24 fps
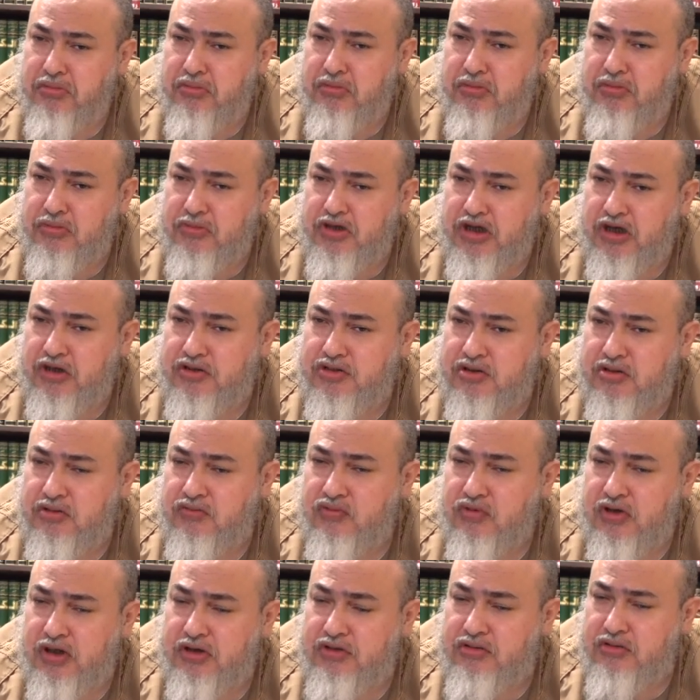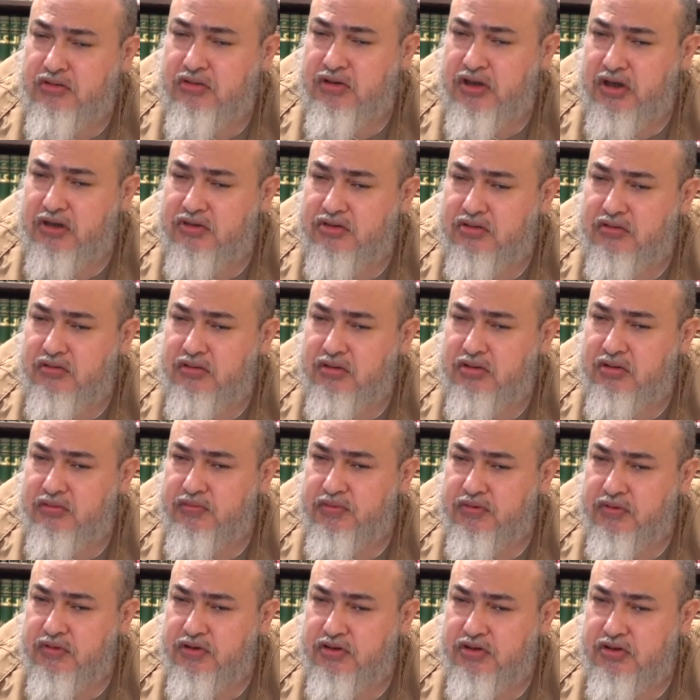right to national
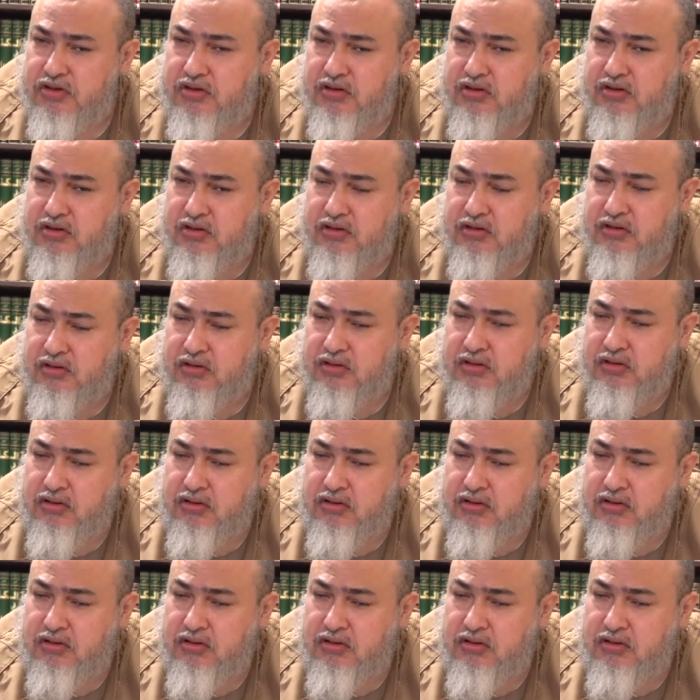liberation